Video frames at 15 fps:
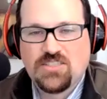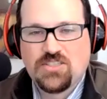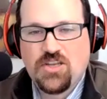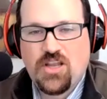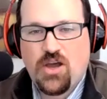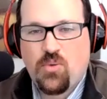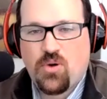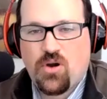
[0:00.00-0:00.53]

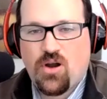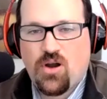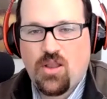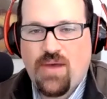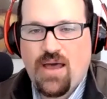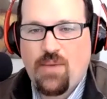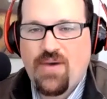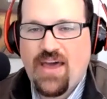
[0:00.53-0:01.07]
know, we're all
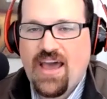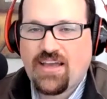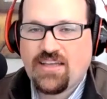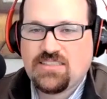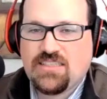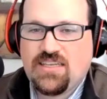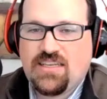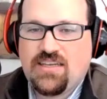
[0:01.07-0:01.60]
about
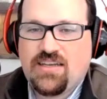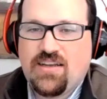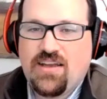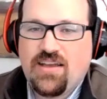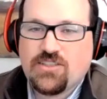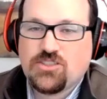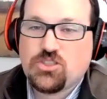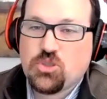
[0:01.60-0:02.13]
packaging
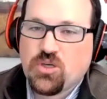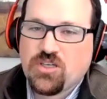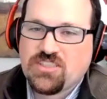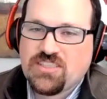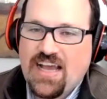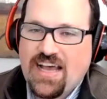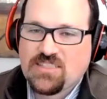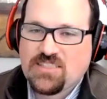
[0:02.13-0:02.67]
short
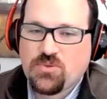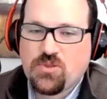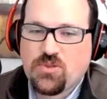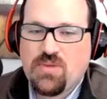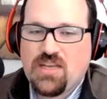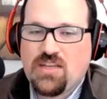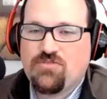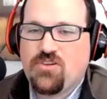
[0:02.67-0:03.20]
chats with
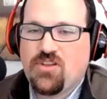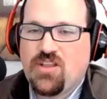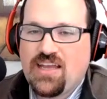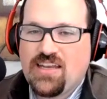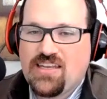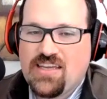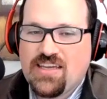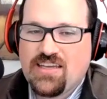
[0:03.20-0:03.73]
meaningful
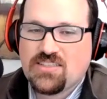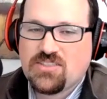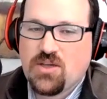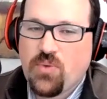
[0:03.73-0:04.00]
ideas.